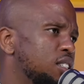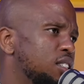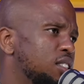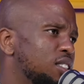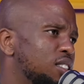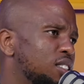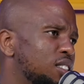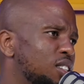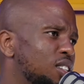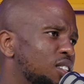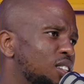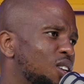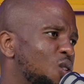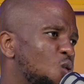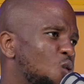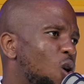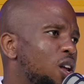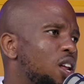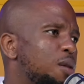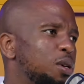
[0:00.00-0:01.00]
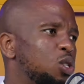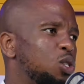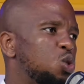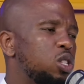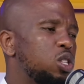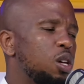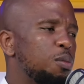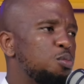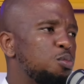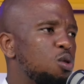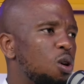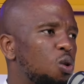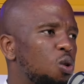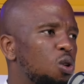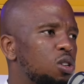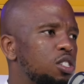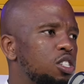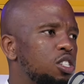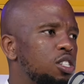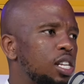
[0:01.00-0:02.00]
Ish. What happens to the poor?
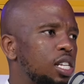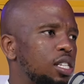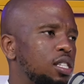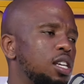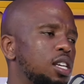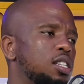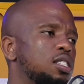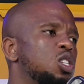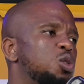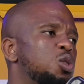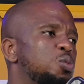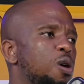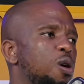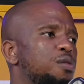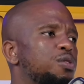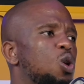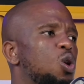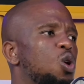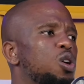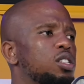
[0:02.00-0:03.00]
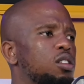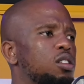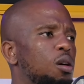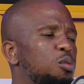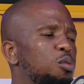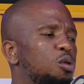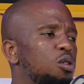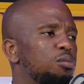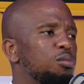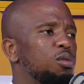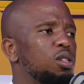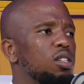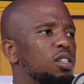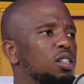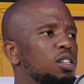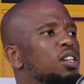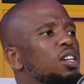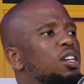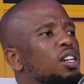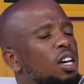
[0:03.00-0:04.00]
Because Jesus said, The Spirit of the Lord is upon me,
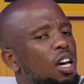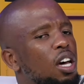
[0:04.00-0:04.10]
mm.